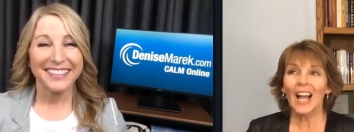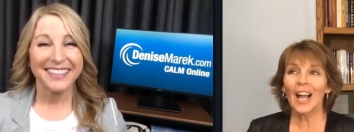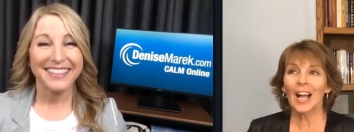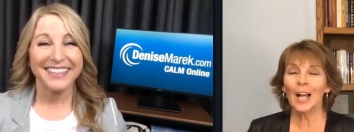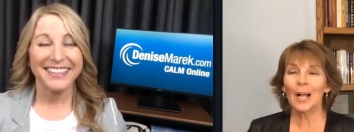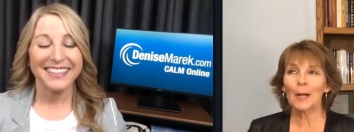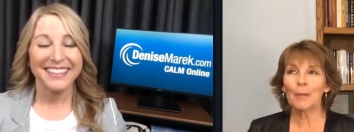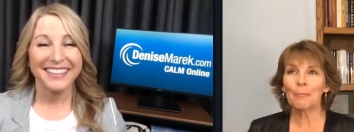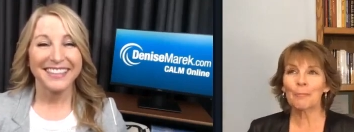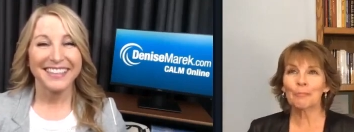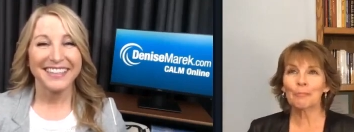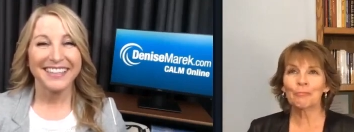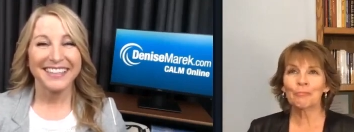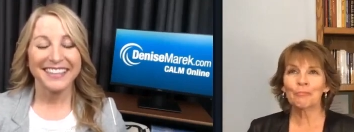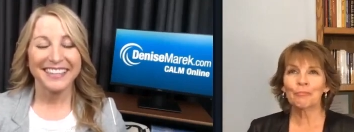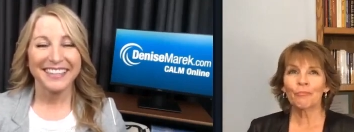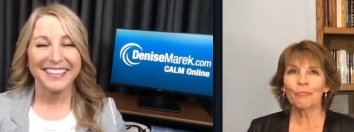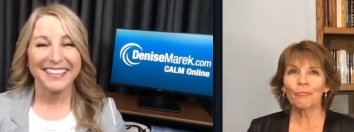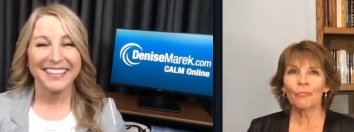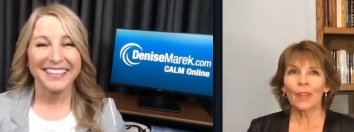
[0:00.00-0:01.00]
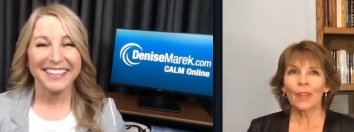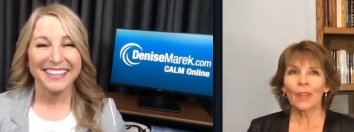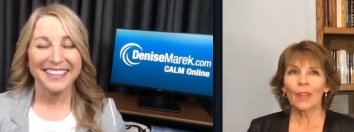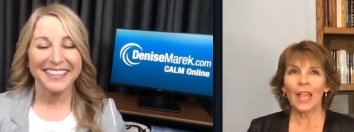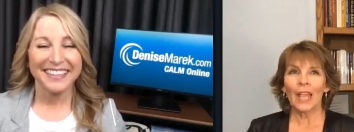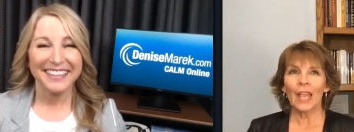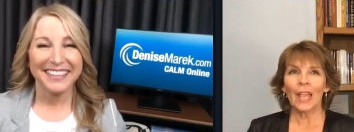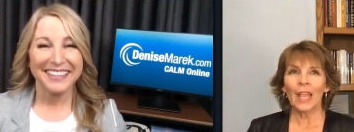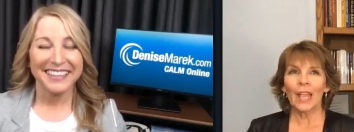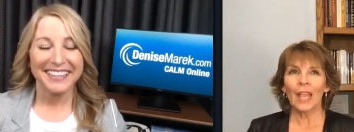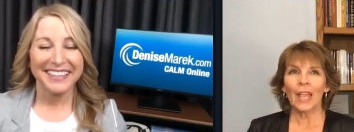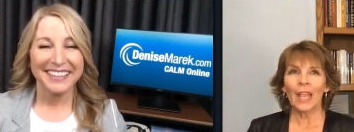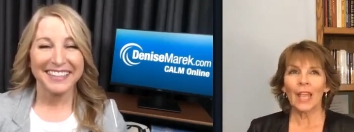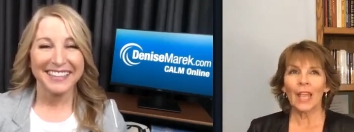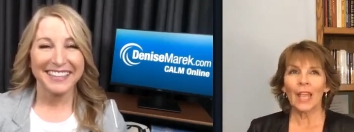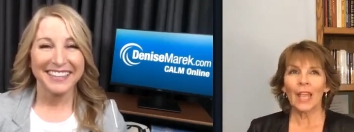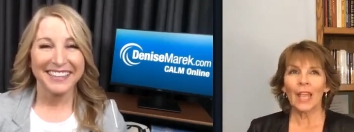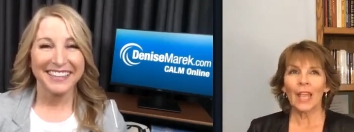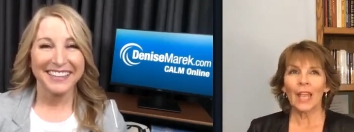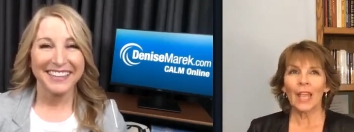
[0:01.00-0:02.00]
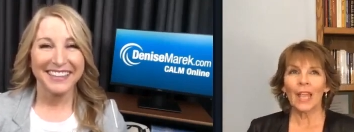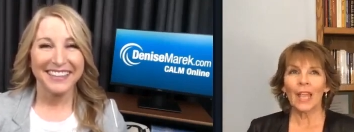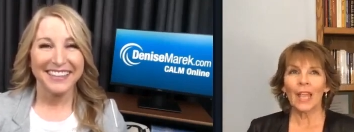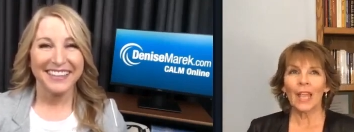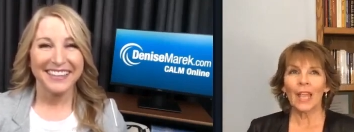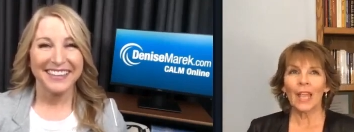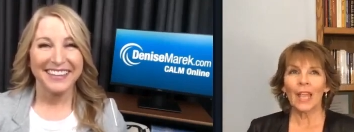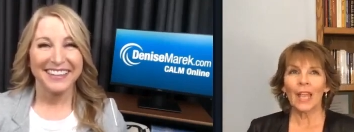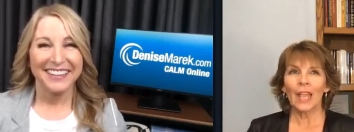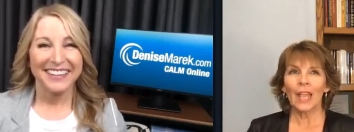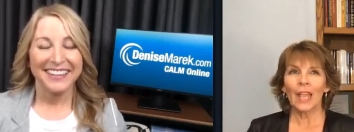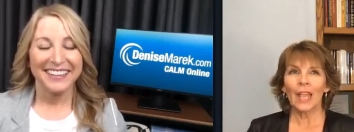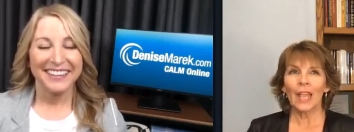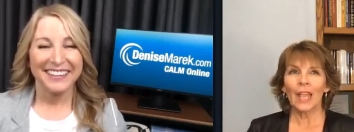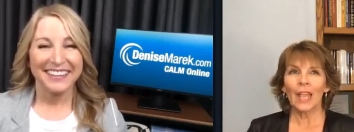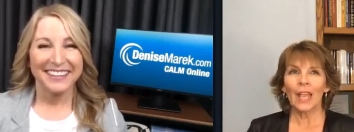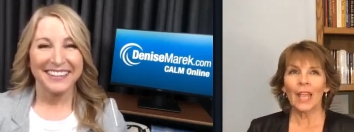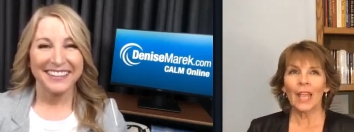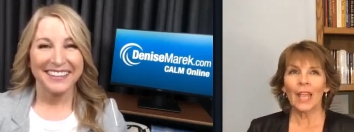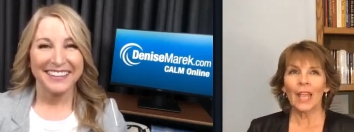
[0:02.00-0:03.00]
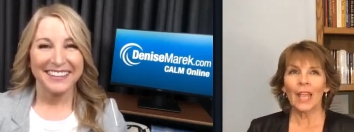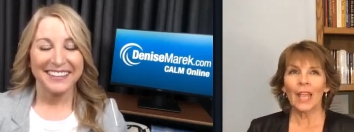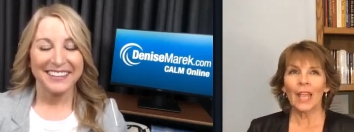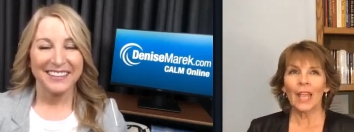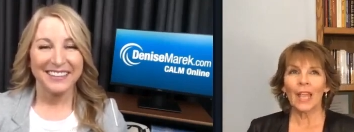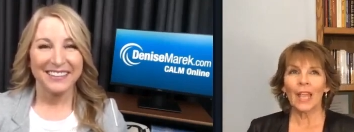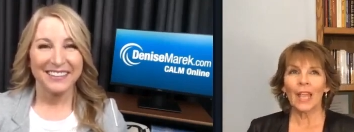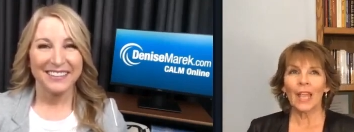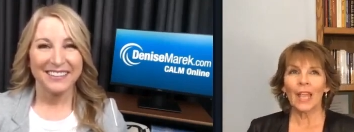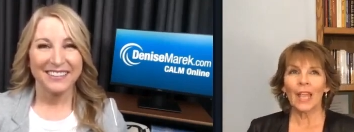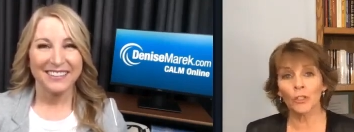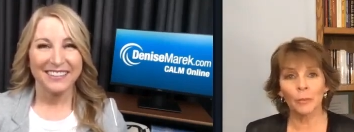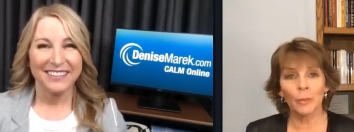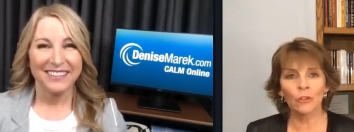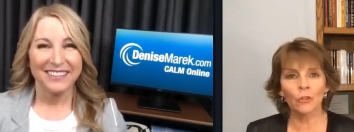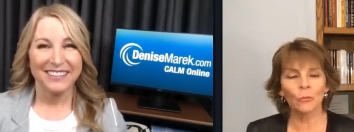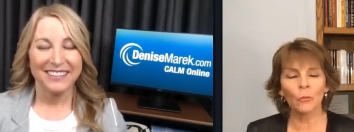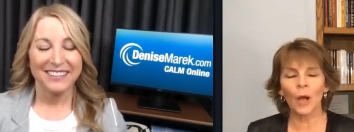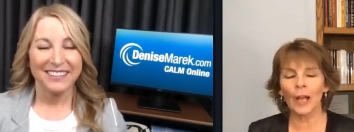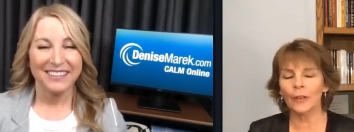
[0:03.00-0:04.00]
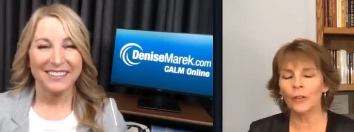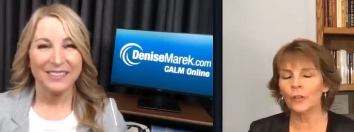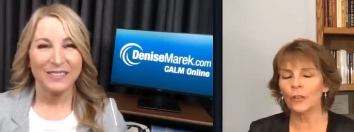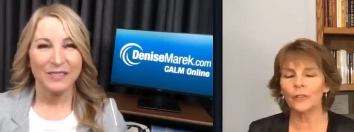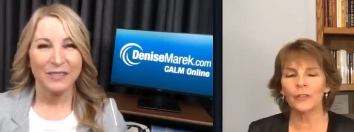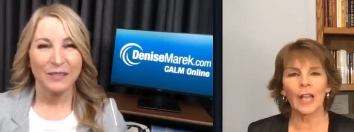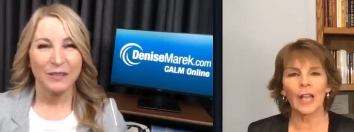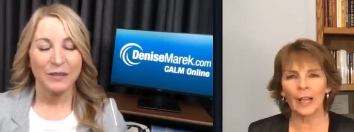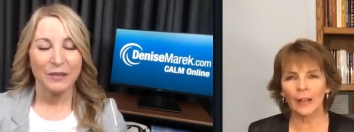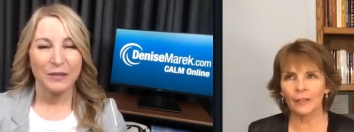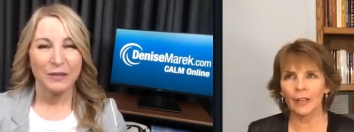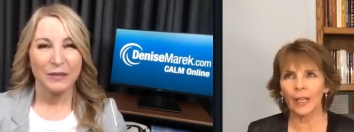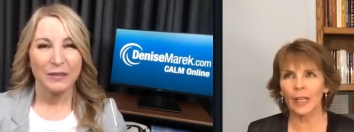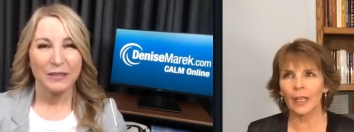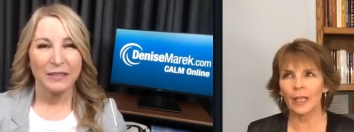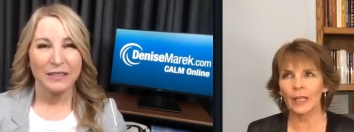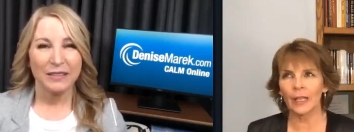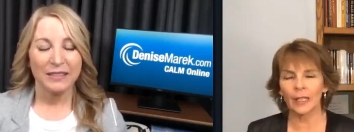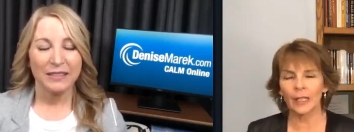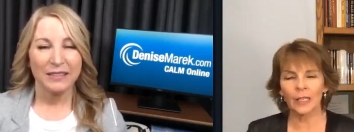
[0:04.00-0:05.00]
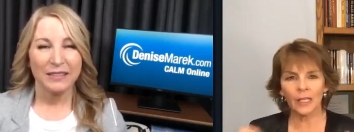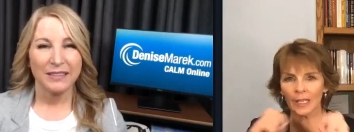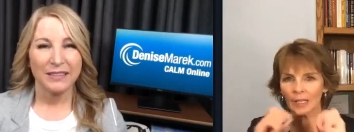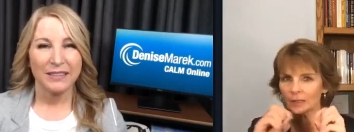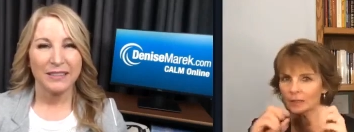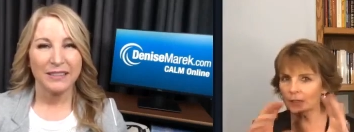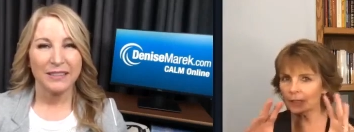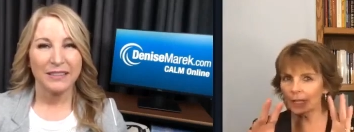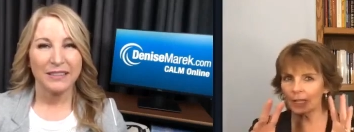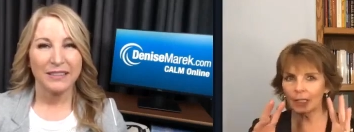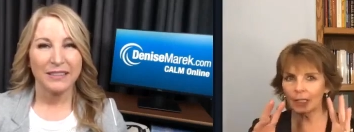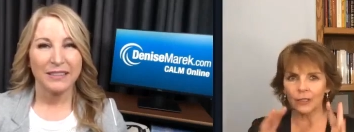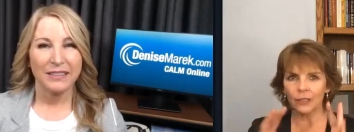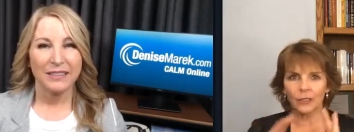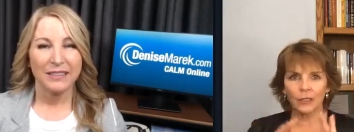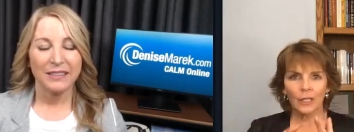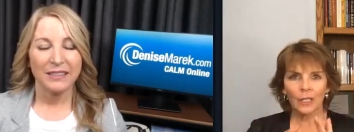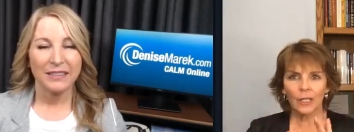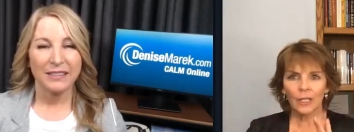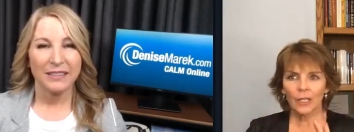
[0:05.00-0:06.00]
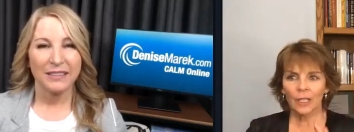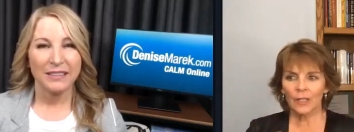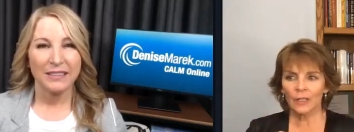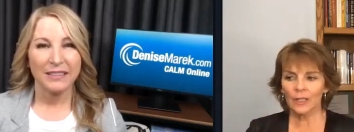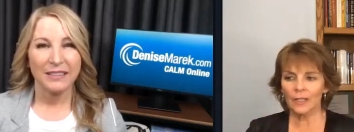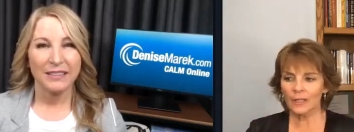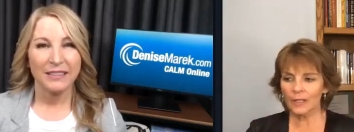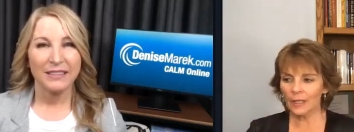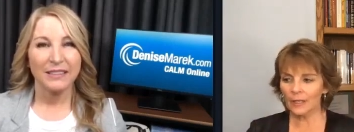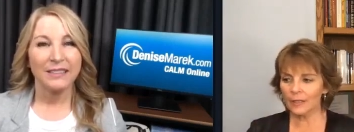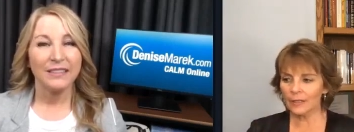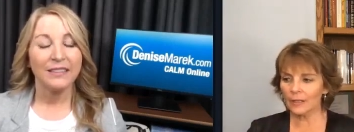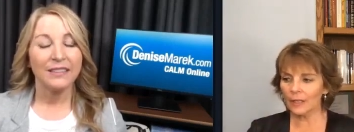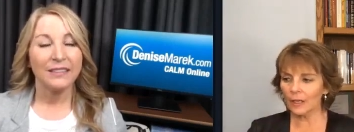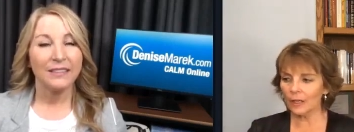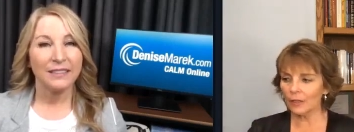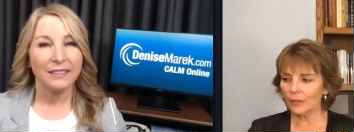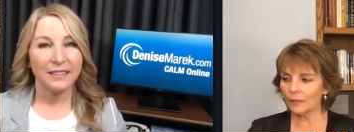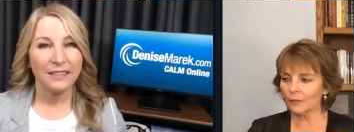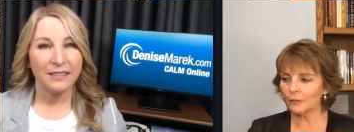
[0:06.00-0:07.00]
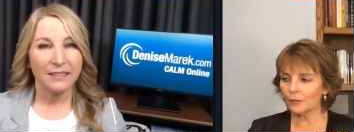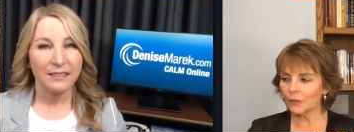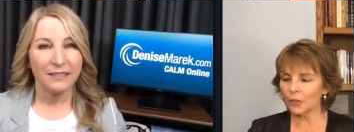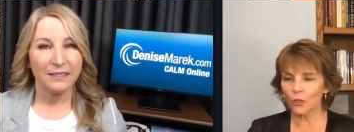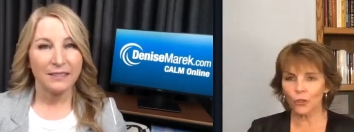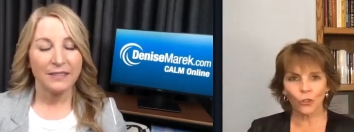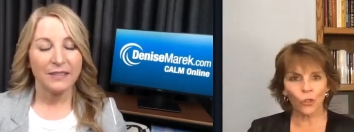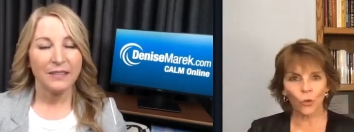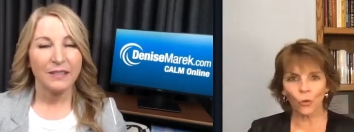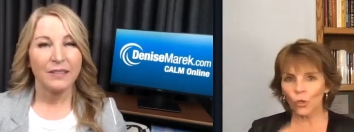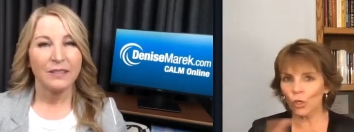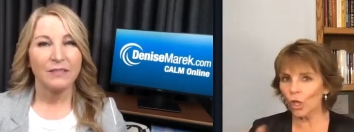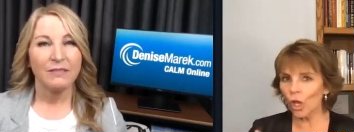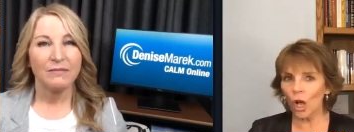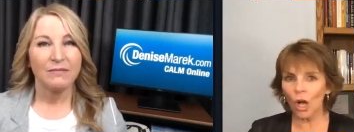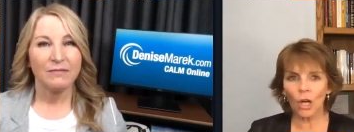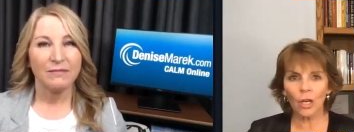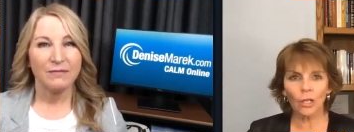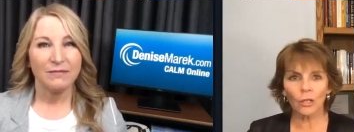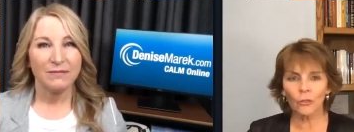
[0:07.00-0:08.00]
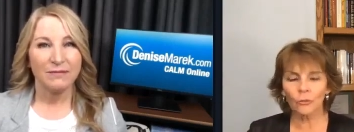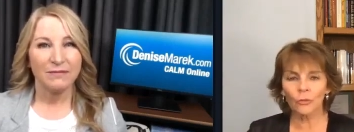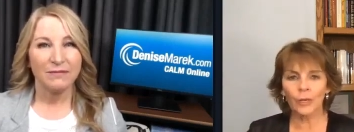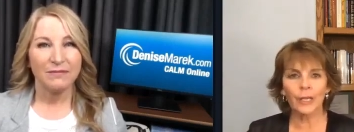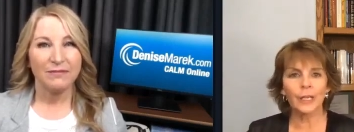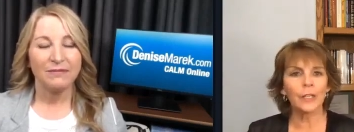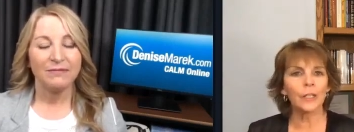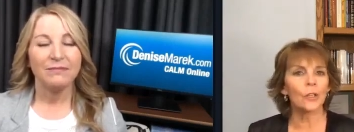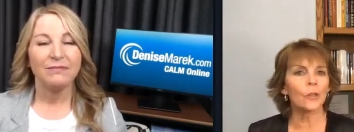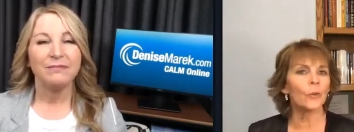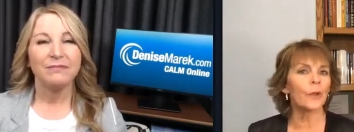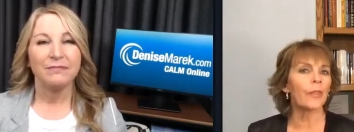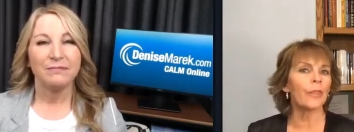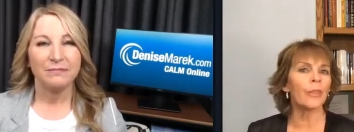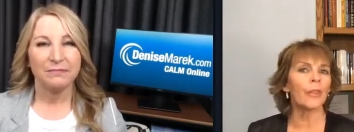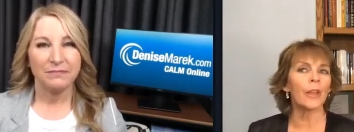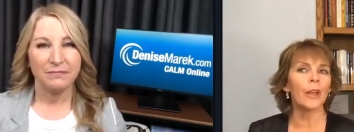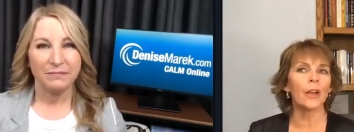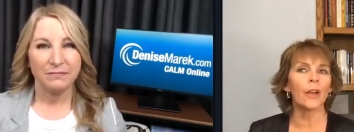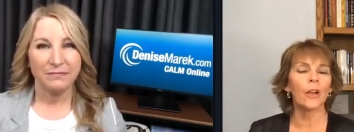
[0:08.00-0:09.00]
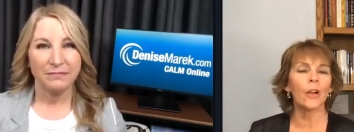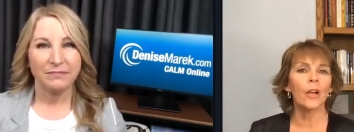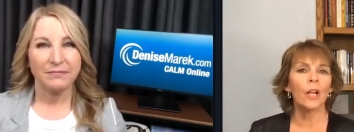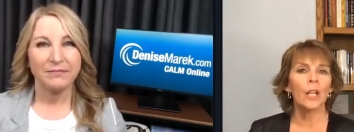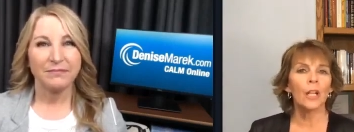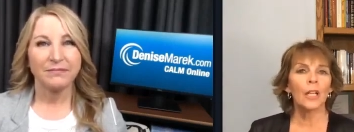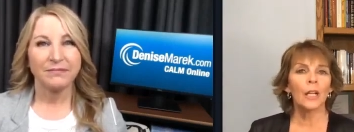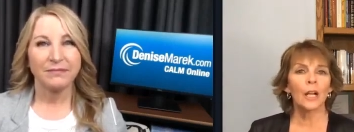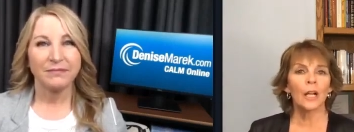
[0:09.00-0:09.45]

Speaker 1: Um, and I, I am a fan of no technology in the bedroom. I don't even have a, any kind of light, in the sense of there's no clock, radio in there.